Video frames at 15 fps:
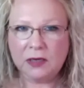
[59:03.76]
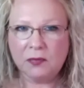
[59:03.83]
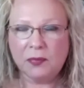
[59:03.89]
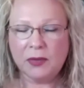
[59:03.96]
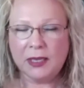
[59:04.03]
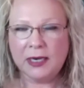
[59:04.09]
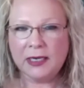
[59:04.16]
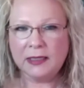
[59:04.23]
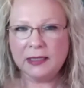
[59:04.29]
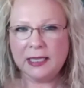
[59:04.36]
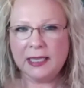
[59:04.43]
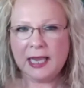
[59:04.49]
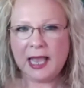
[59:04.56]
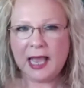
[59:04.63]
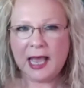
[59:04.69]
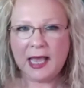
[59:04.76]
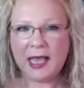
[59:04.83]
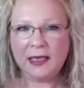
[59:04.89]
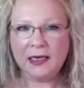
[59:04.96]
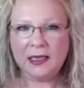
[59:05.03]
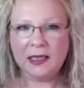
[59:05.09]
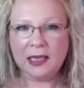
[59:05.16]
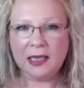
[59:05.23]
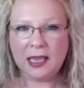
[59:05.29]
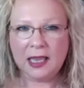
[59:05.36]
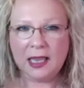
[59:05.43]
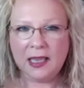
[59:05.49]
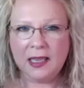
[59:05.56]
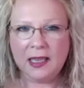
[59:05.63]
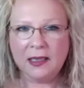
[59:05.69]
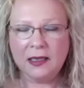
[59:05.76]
but it had a